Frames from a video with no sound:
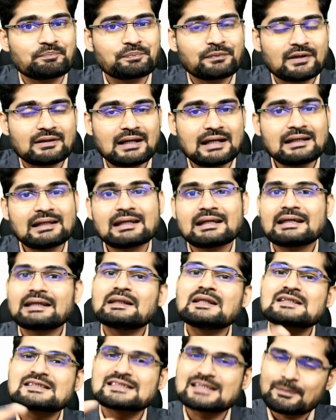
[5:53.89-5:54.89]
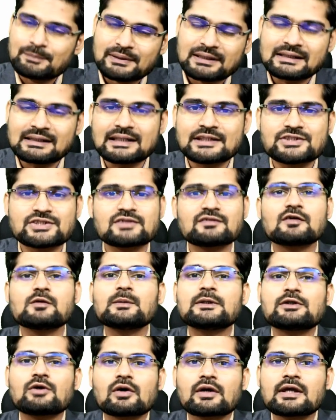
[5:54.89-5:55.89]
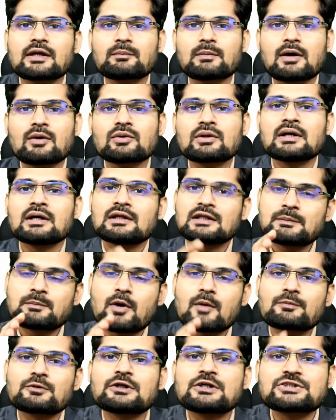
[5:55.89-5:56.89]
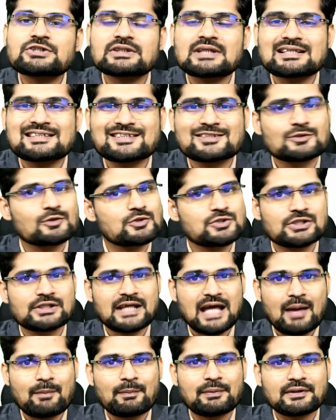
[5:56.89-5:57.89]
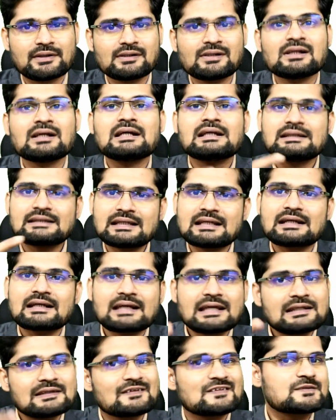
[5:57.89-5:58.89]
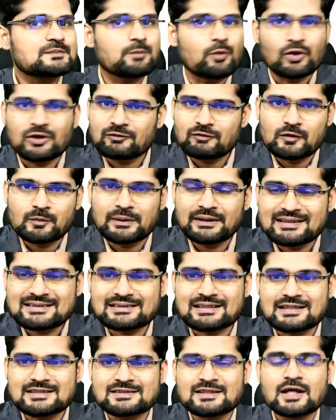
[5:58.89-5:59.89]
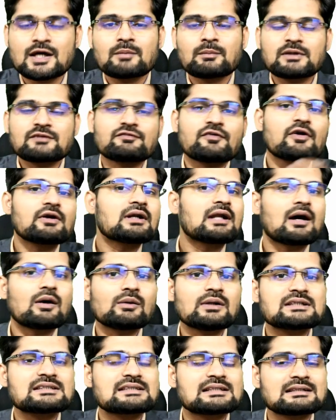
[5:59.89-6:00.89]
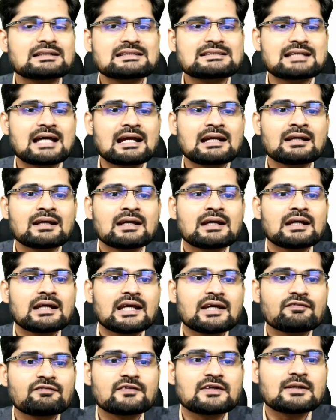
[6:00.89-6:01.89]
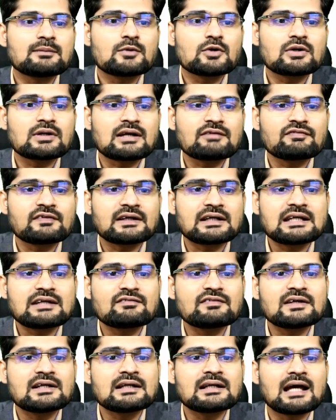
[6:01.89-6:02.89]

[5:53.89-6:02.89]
Right? In this separate lecture, we'll be talking about the population as a social capital. There again, this point will be discussed. But for now, let's understand, if demographic dividend